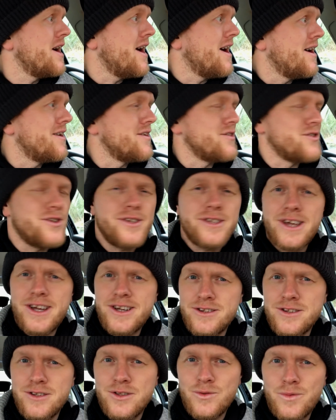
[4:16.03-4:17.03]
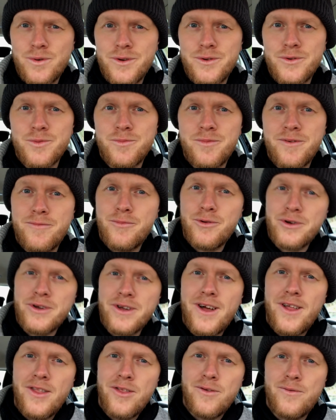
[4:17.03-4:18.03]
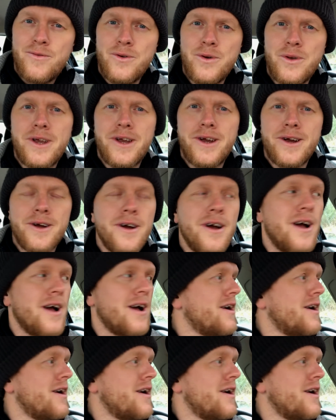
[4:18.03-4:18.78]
and she's actually the one who's been putting out the food here.